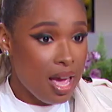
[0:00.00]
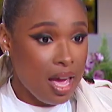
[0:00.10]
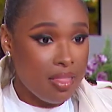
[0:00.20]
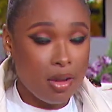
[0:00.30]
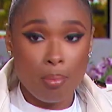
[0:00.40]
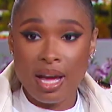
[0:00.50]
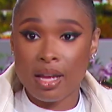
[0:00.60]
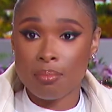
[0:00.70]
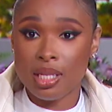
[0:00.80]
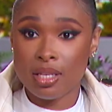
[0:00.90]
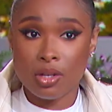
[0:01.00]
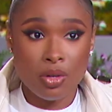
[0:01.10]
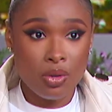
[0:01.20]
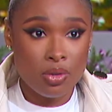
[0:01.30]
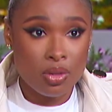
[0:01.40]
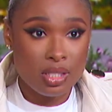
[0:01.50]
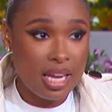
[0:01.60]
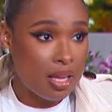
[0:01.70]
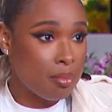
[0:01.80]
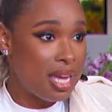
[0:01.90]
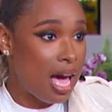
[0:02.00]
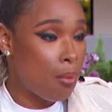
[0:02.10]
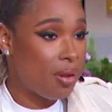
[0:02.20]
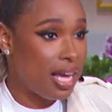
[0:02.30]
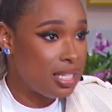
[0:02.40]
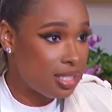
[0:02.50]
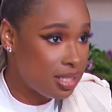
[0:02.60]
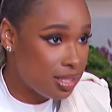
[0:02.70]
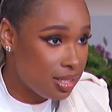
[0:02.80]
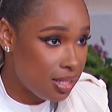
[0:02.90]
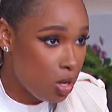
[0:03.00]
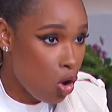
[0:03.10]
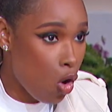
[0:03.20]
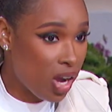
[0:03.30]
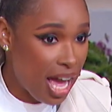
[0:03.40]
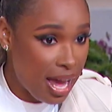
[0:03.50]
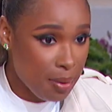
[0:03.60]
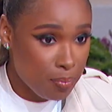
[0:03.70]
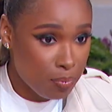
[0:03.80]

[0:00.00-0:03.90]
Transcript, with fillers: and they're buying me dinner, taking me out places, okay?